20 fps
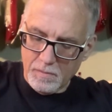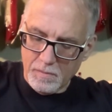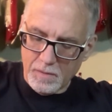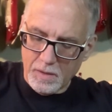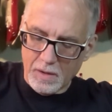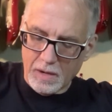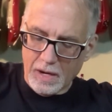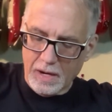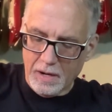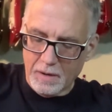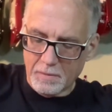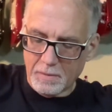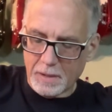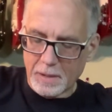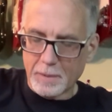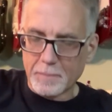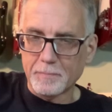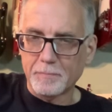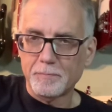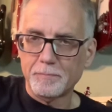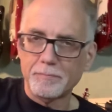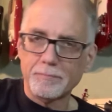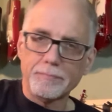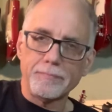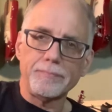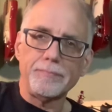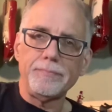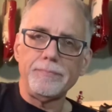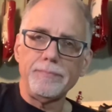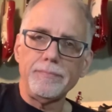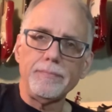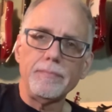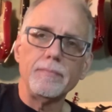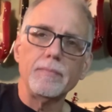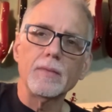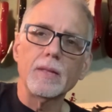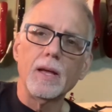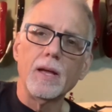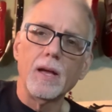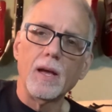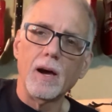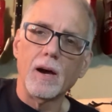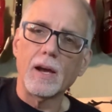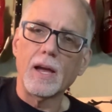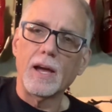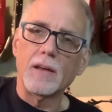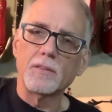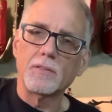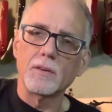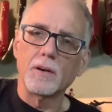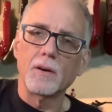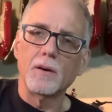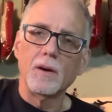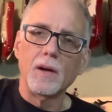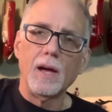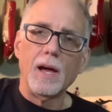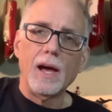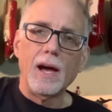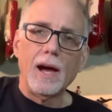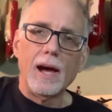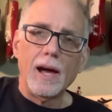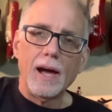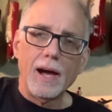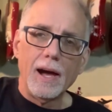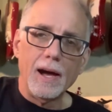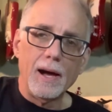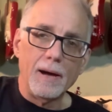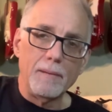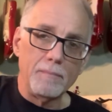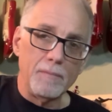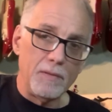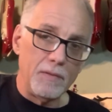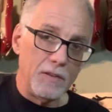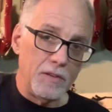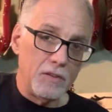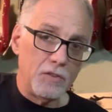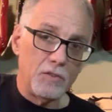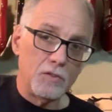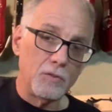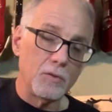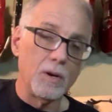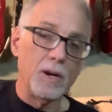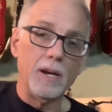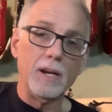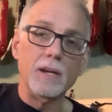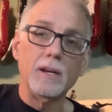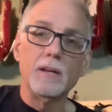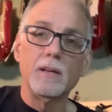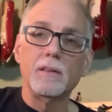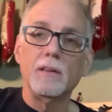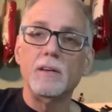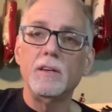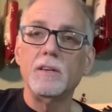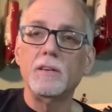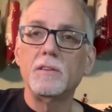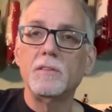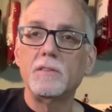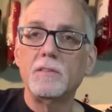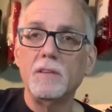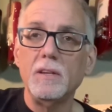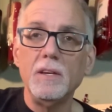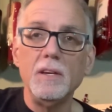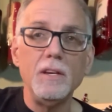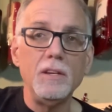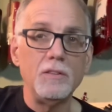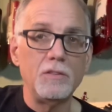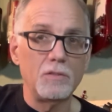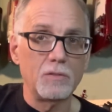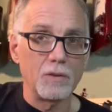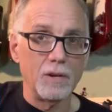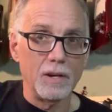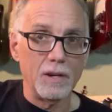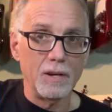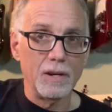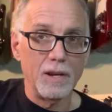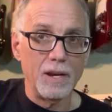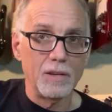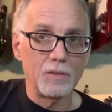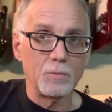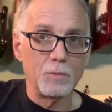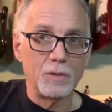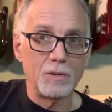Okay, here we go. Okay, so this string is the E string, as we